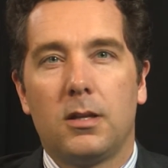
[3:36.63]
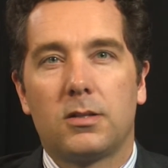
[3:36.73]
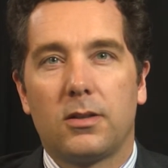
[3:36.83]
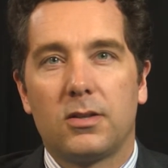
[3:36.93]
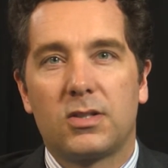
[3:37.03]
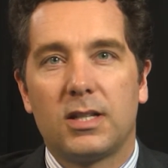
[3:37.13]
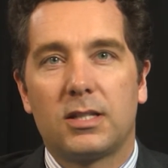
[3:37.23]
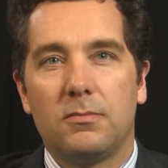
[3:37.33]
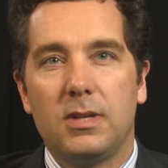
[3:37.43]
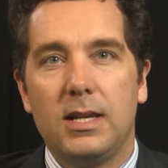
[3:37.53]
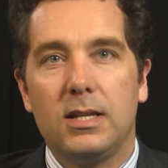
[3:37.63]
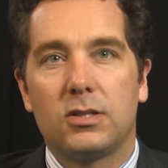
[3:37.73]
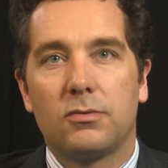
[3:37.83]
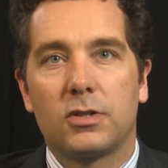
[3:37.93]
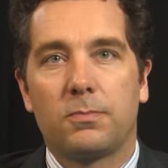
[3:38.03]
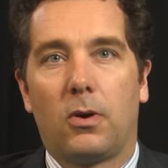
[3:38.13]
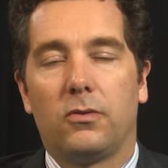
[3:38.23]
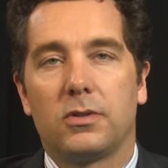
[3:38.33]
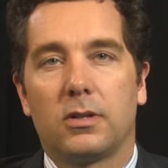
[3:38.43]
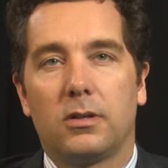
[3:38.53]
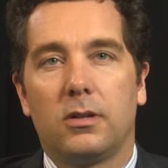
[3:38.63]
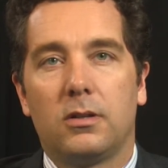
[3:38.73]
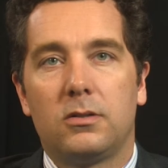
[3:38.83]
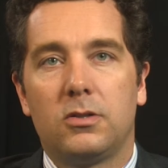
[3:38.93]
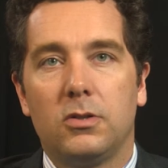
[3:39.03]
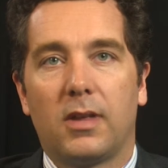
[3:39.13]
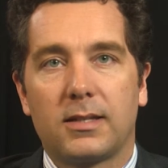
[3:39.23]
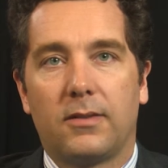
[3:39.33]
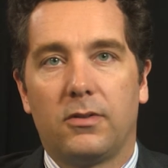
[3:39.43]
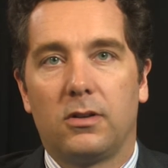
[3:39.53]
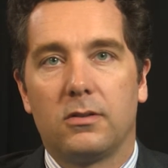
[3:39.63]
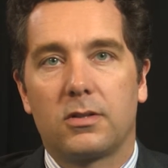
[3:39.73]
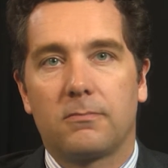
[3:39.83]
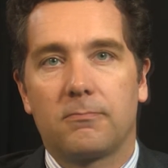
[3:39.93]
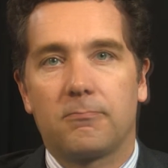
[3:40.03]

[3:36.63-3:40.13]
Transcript: so the system needs to respond to that evidence.